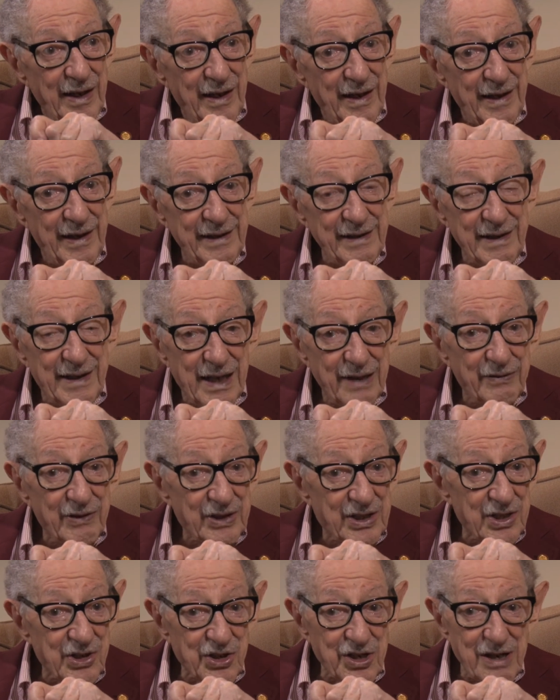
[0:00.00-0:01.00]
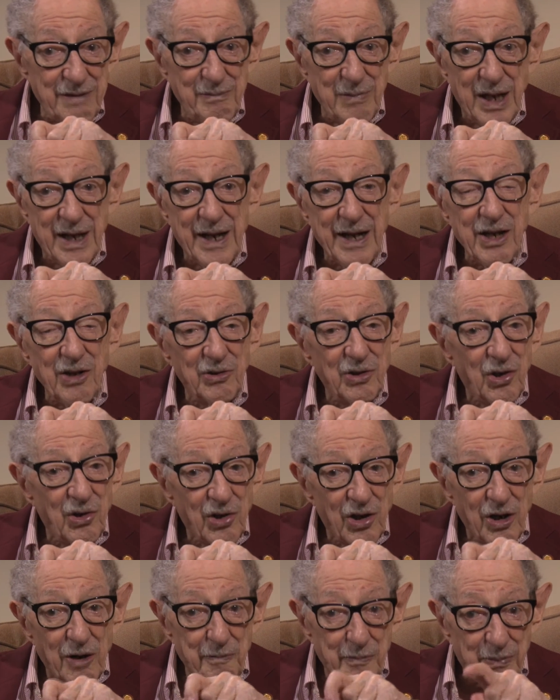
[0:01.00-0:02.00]
and give it to somebody
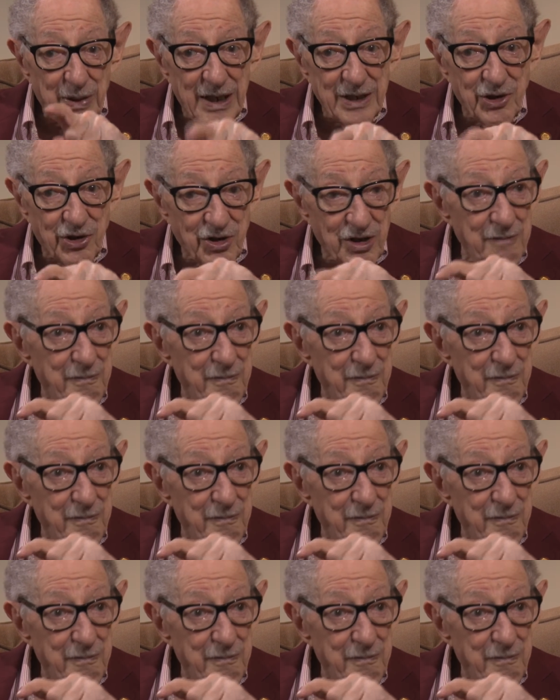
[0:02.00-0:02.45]
or punch